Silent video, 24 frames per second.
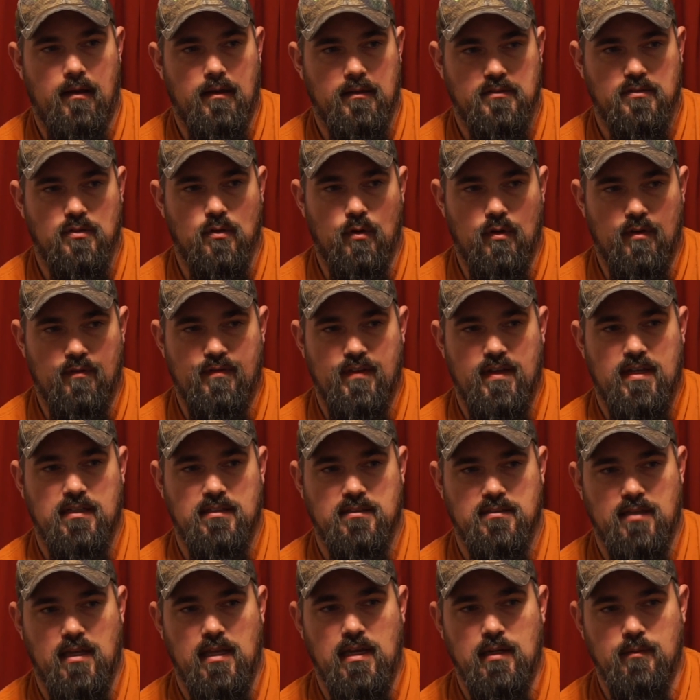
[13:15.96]
So if it can
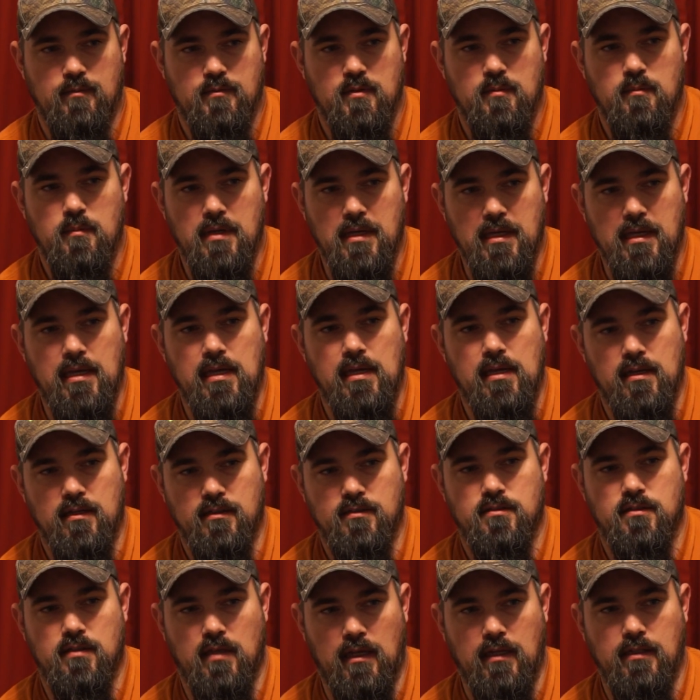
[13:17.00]
stand up to me,
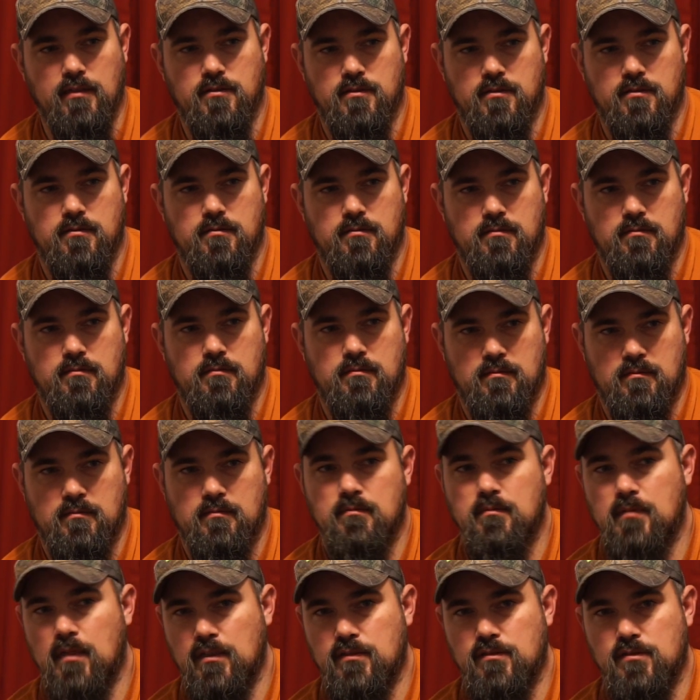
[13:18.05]
it's
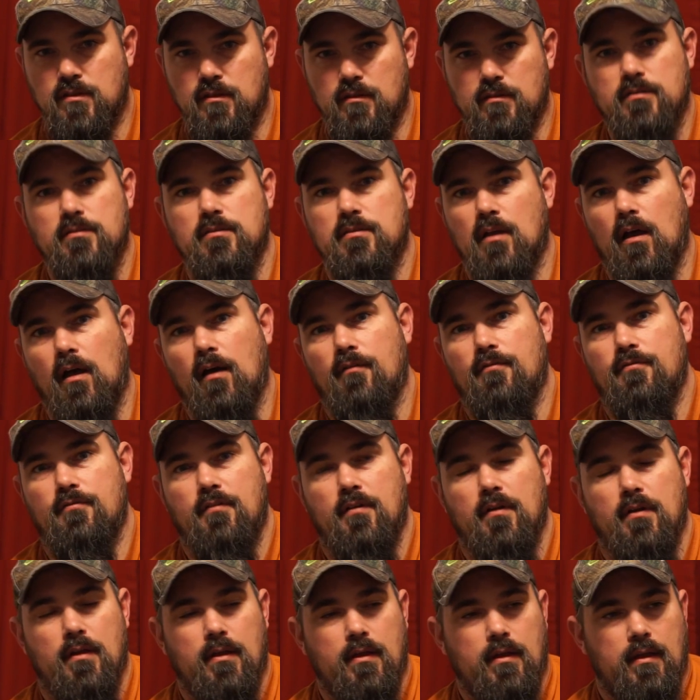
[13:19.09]
good stuff.
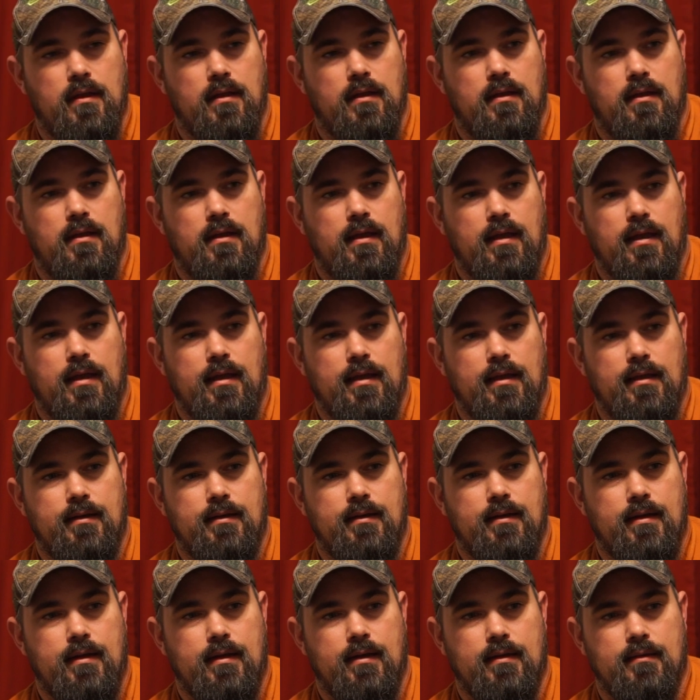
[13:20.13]

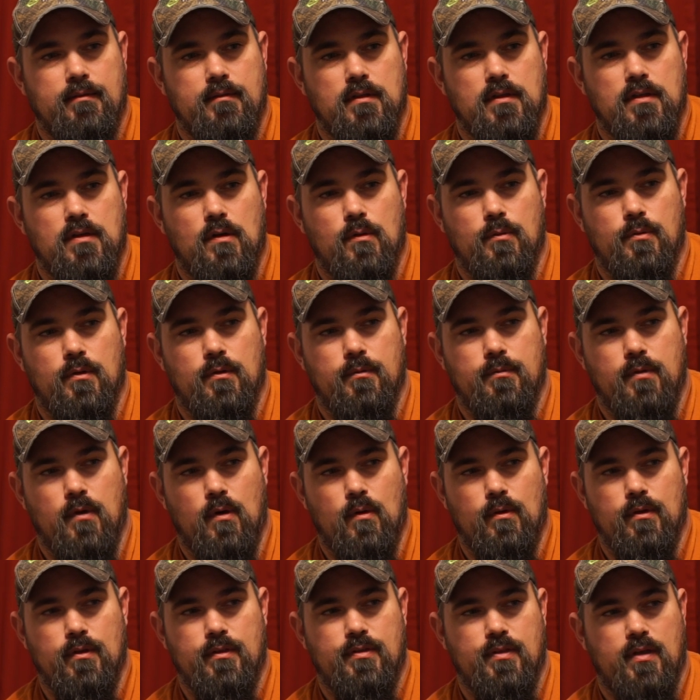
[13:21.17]
And the
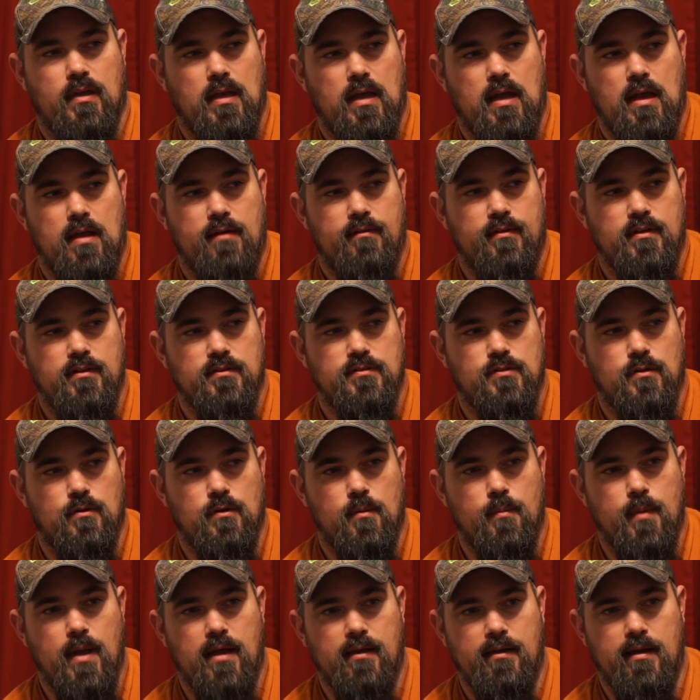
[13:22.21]
only thing I have a concern
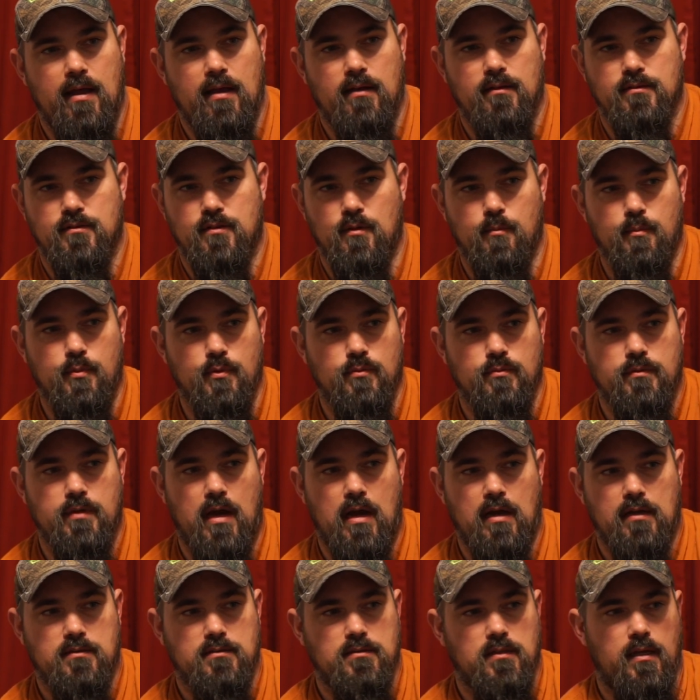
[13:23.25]
about now is the
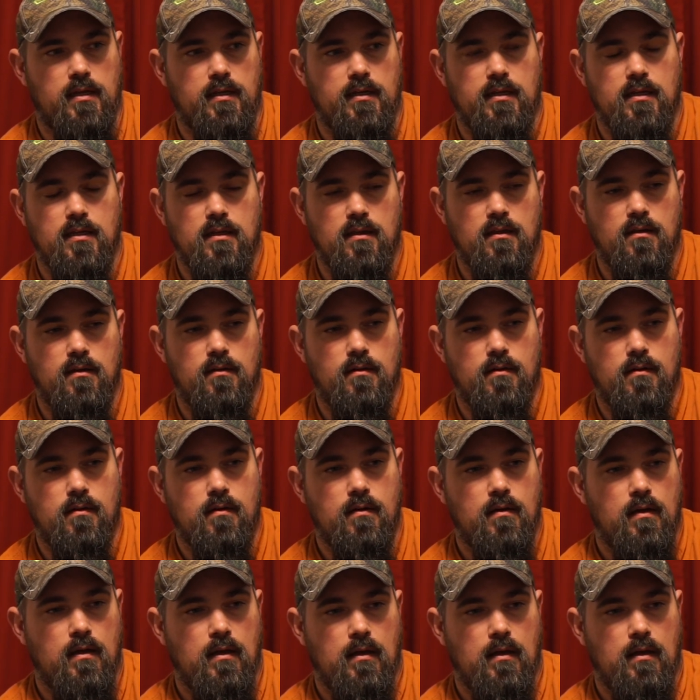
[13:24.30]
Boondocks landing gear.